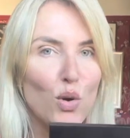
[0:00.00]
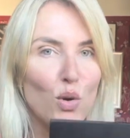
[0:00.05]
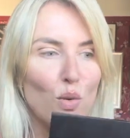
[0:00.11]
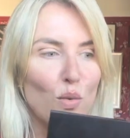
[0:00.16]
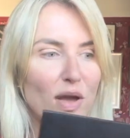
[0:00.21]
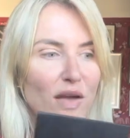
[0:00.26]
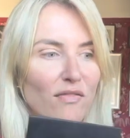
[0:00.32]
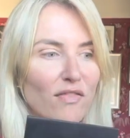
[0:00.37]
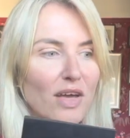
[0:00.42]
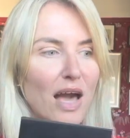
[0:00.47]

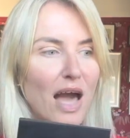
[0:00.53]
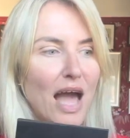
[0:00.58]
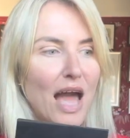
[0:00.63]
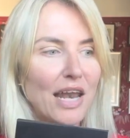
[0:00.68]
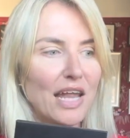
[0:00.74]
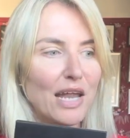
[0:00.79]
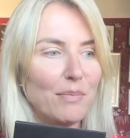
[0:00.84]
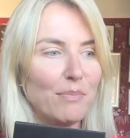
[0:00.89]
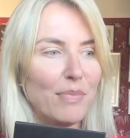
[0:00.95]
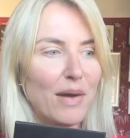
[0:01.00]
We've got
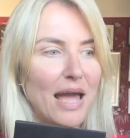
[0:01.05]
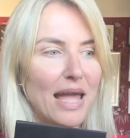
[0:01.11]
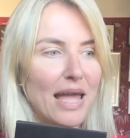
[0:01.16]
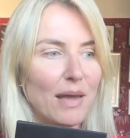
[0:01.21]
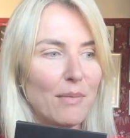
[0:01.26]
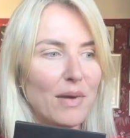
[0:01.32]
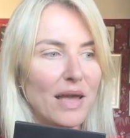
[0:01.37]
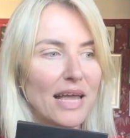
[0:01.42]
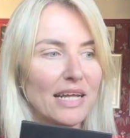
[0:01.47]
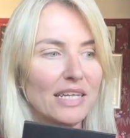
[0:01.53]
it,
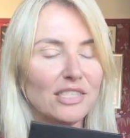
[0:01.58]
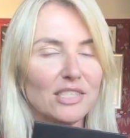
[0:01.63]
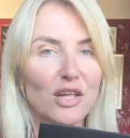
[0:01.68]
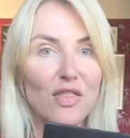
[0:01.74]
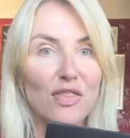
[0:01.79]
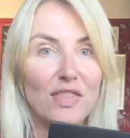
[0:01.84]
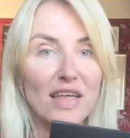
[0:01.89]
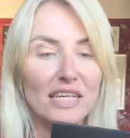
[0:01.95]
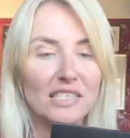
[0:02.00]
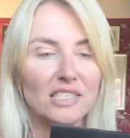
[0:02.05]
baby. So
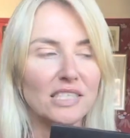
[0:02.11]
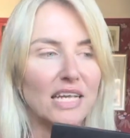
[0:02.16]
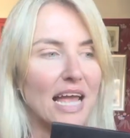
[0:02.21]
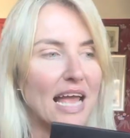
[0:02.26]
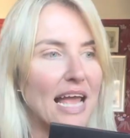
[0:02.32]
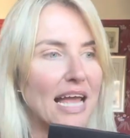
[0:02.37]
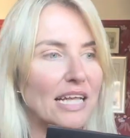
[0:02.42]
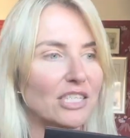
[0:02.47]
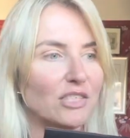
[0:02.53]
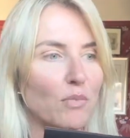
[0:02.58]
this
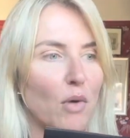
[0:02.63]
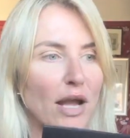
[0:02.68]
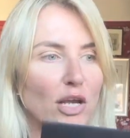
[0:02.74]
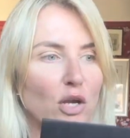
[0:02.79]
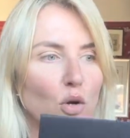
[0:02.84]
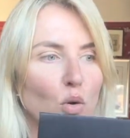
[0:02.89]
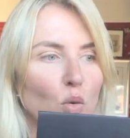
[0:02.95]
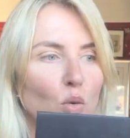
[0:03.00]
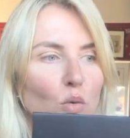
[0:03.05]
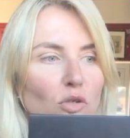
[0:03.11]
is my
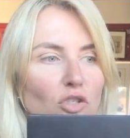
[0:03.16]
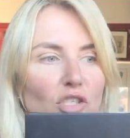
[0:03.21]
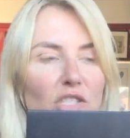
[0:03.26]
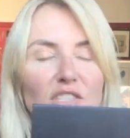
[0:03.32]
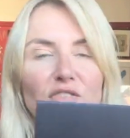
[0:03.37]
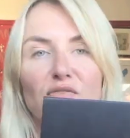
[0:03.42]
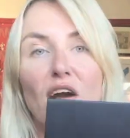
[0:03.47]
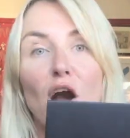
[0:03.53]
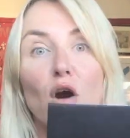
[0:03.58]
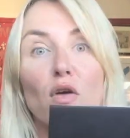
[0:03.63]
gorgeous
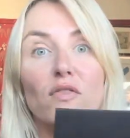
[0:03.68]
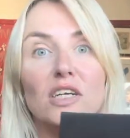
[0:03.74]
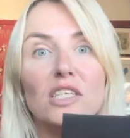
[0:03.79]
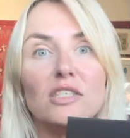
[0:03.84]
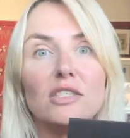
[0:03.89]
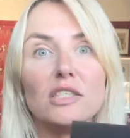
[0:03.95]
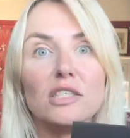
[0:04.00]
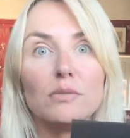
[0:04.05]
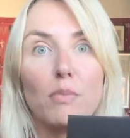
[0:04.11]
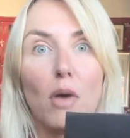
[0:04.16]
Velvet
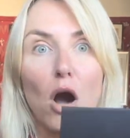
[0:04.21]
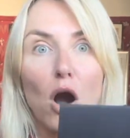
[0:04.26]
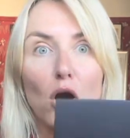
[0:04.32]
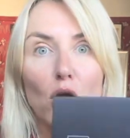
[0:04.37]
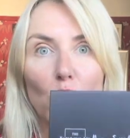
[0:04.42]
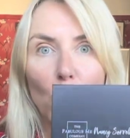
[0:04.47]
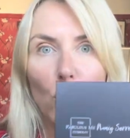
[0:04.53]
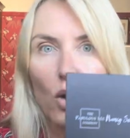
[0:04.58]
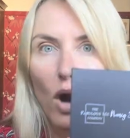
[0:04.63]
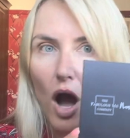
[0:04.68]
to
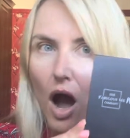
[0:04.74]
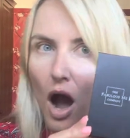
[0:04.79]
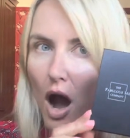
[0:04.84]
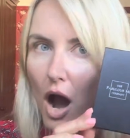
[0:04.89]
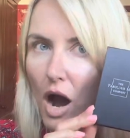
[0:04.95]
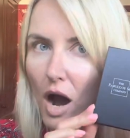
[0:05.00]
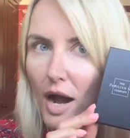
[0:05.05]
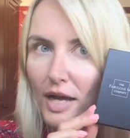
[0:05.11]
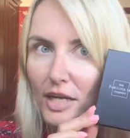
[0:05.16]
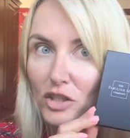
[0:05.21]
Sparkle
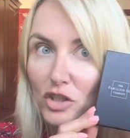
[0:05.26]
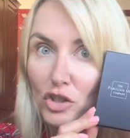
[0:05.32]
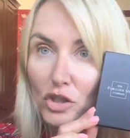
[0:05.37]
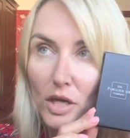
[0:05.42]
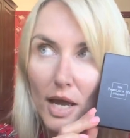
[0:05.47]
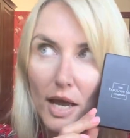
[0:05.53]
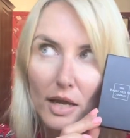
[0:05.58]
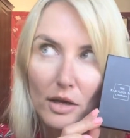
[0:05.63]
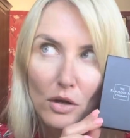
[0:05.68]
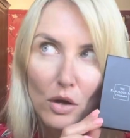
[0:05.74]

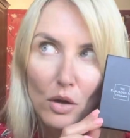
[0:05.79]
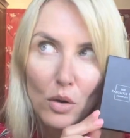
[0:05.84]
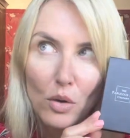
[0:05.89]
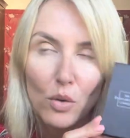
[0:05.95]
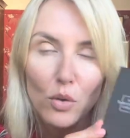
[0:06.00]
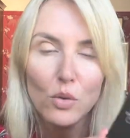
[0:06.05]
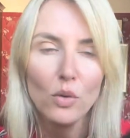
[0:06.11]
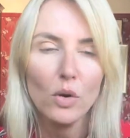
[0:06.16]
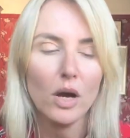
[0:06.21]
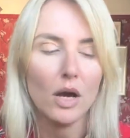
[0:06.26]

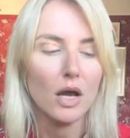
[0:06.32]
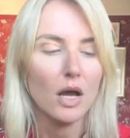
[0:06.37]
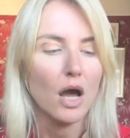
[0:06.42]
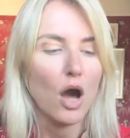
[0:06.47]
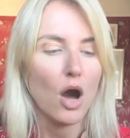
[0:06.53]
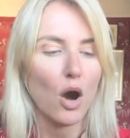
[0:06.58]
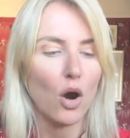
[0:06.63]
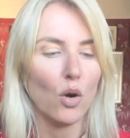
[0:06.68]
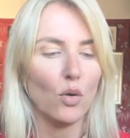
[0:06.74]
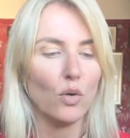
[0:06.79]
eyeshadow.
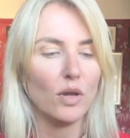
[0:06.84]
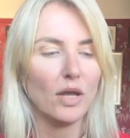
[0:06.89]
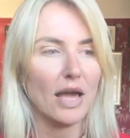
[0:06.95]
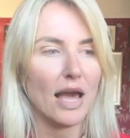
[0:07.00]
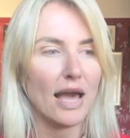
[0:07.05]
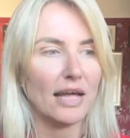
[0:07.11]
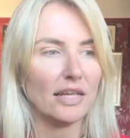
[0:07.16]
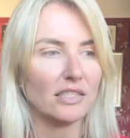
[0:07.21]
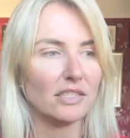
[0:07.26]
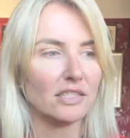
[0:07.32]
Oh
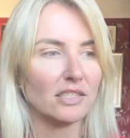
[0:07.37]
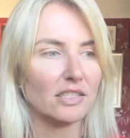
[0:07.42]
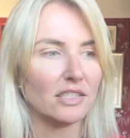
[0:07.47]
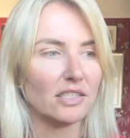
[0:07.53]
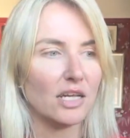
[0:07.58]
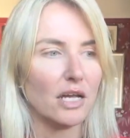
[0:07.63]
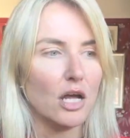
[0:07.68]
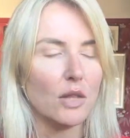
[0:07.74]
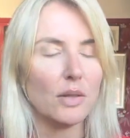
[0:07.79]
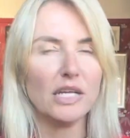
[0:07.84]

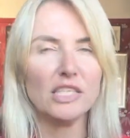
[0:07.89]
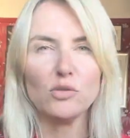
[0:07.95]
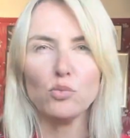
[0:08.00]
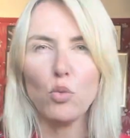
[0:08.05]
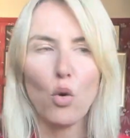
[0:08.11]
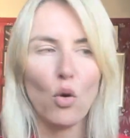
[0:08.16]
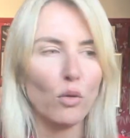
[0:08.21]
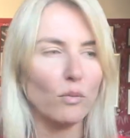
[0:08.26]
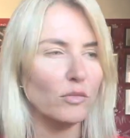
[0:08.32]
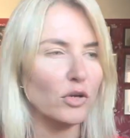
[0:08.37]
yes. There's
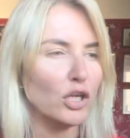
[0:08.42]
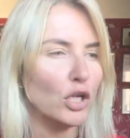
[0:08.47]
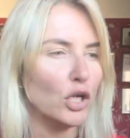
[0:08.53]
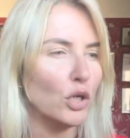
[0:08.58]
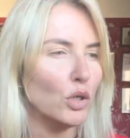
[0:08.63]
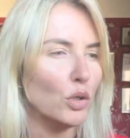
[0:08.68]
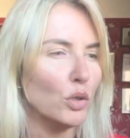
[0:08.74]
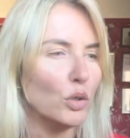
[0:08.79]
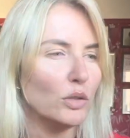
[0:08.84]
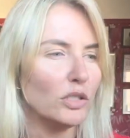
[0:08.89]
warm
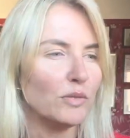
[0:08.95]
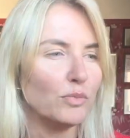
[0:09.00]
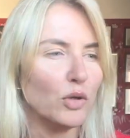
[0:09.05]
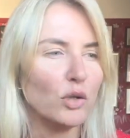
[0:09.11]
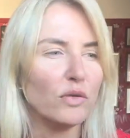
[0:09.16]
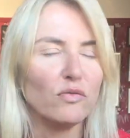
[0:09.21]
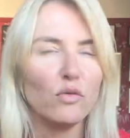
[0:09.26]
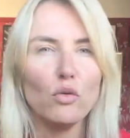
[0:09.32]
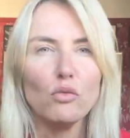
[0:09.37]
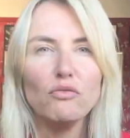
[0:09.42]
nudes,
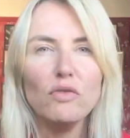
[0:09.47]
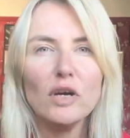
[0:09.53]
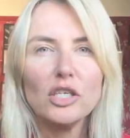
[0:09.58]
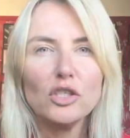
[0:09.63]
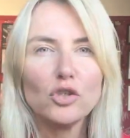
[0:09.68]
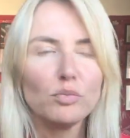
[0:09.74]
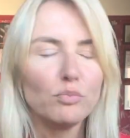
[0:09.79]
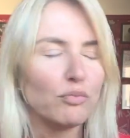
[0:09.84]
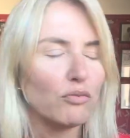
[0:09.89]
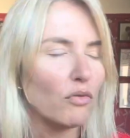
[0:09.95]
beautiful
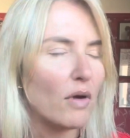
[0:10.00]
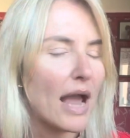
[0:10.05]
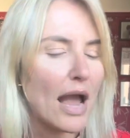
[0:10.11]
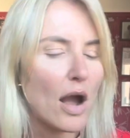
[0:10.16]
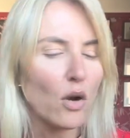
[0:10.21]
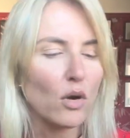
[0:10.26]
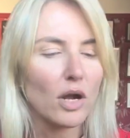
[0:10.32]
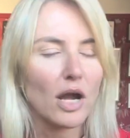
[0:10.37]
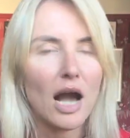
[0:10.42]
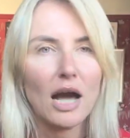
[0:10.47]
rich
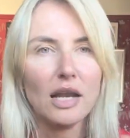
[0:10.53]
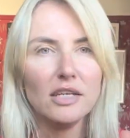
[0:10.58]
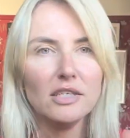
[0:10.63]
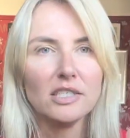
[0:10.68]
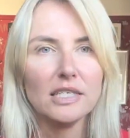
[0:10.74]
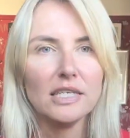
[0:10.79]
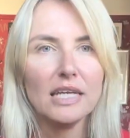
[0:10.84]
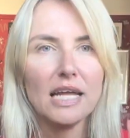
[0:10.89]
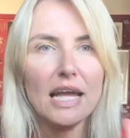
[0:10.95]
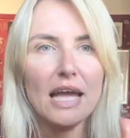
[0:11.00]
brown colours
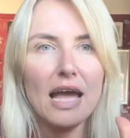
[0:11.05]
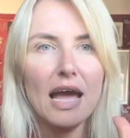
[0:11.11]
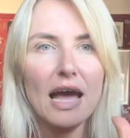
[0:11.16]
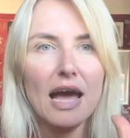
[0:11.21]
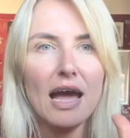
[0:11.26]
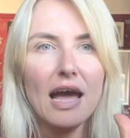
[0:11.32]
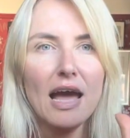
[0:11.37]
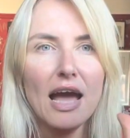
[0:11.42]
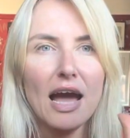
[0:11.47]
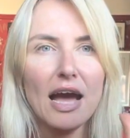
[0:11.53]
in here,
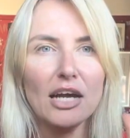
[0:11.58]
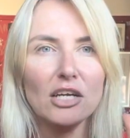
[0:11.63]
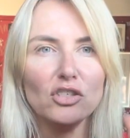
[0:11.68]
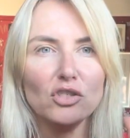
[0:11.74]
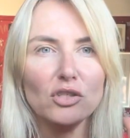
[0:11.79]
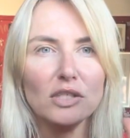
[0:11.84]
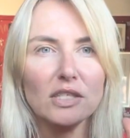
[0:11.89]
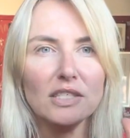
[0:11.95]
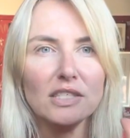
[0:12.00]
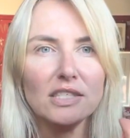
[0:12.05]
as
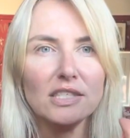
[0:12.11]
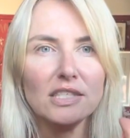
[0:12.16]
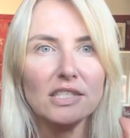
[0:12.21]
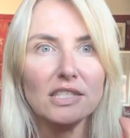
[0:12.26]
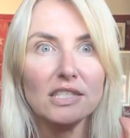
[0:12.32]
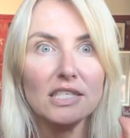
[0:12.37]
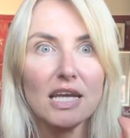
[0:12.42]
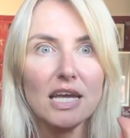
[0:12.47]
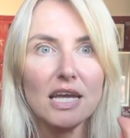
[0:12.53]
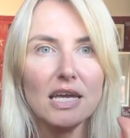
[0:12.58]
you can
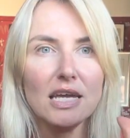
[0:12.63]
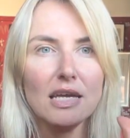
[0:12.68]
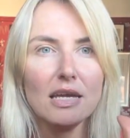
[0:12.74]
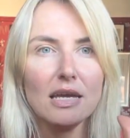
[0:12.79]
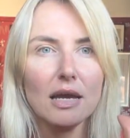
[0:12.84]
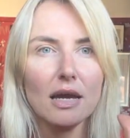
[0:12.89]
see.